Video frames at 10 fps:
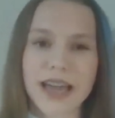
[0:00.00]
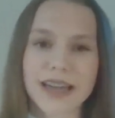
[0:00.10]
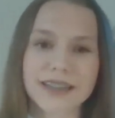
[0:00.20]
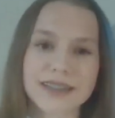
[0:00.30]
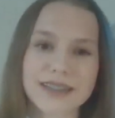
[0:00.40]

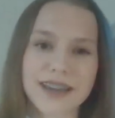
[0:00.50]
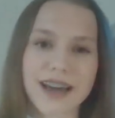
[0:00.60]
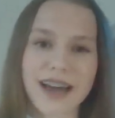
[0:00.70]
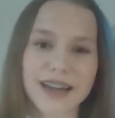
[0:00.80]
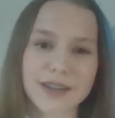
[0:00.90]
And
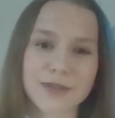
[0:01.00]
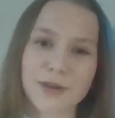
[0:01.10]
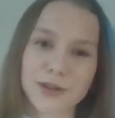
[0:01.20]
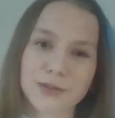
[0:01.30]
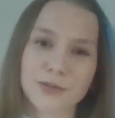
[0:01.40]
I
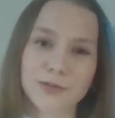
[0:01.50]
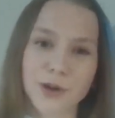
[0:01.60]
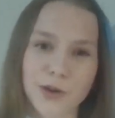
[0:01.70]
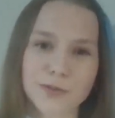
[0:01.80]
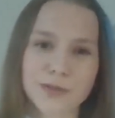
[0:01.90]
want to
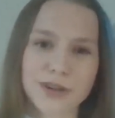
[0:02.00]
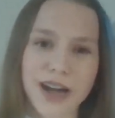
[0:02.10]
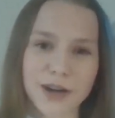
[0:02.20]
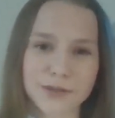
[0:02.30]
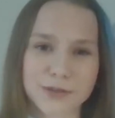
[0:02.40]
know
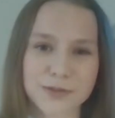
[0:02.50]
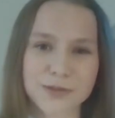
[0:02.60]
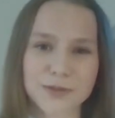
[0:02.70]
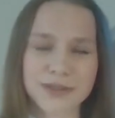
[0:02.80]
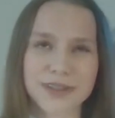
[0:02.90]
how
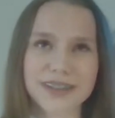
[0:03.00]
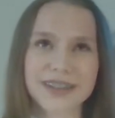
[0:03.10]
to